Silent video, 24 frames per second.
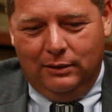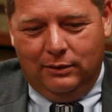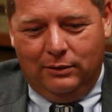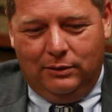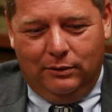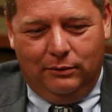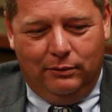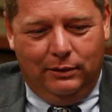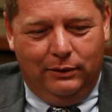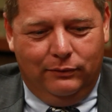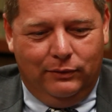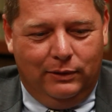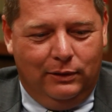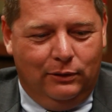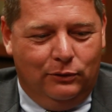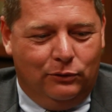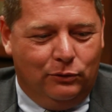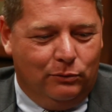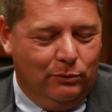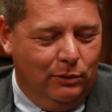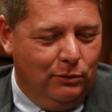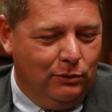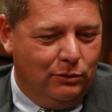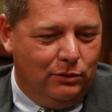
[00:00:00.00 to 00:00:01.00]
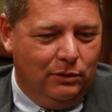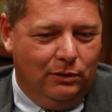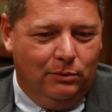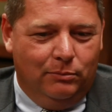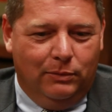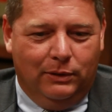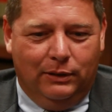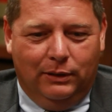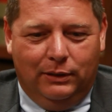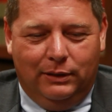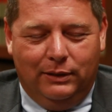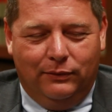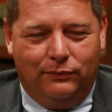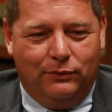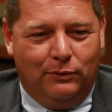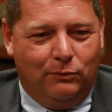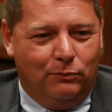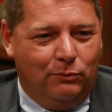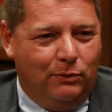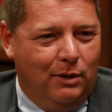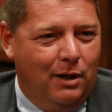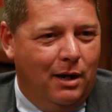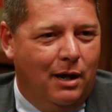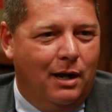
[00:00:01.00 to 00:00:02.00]
to even in Jerusalem and the
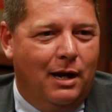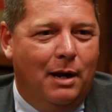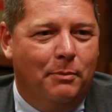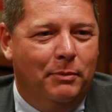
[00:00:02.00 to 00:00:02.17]
different rock.